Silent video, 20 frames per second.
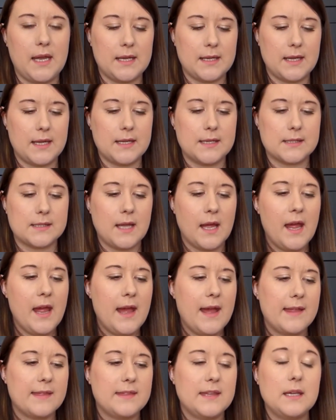It is
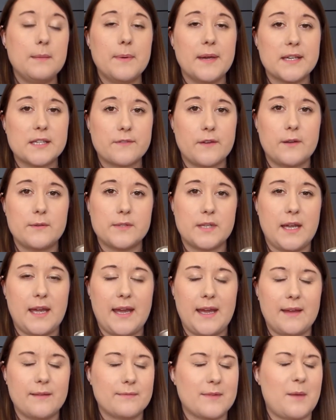the best
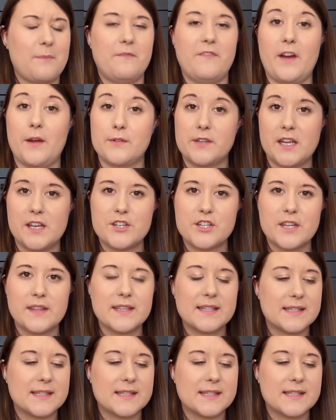foundation.